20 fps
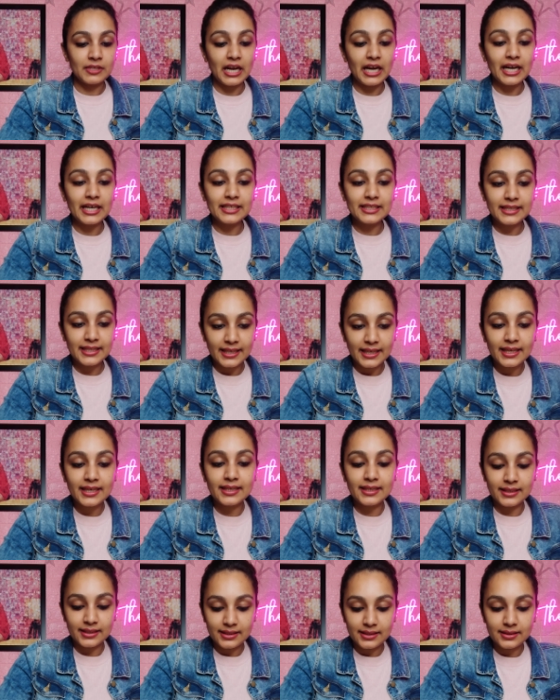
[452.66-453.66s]
I
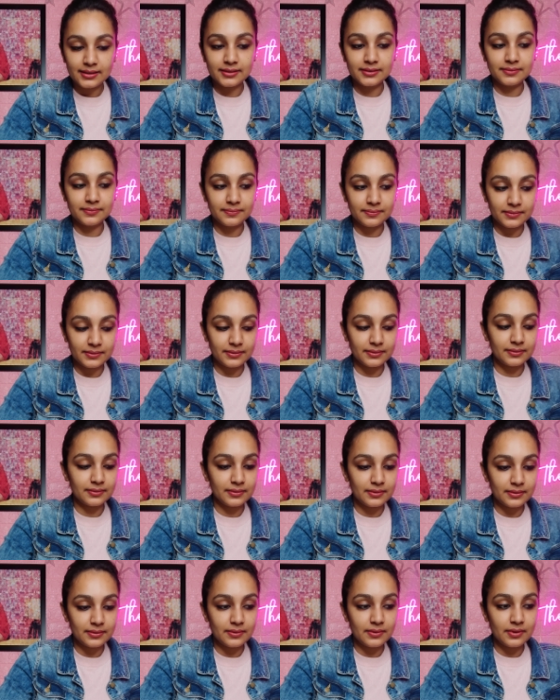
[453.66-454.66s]
think
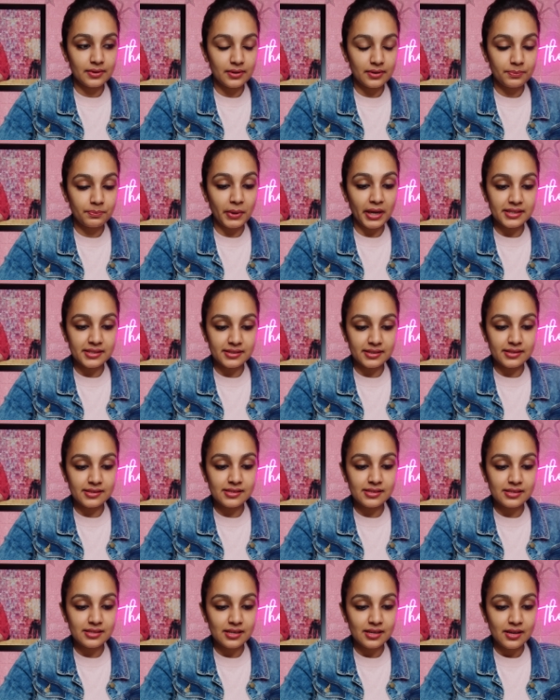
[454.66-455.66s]

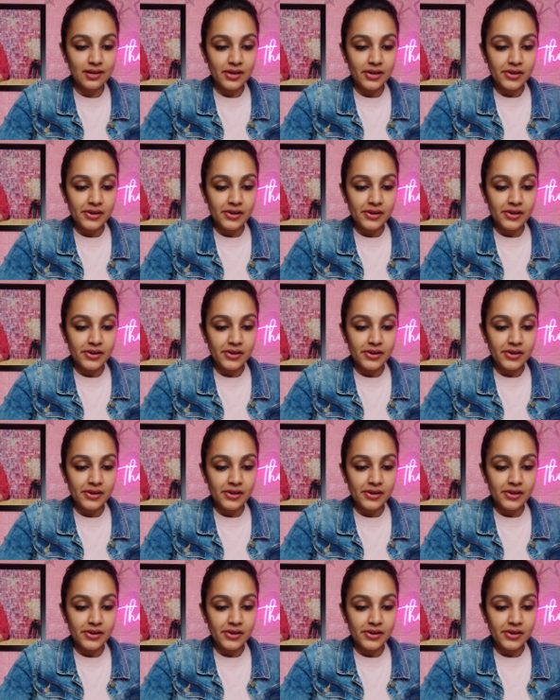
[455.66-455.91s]
Pisces,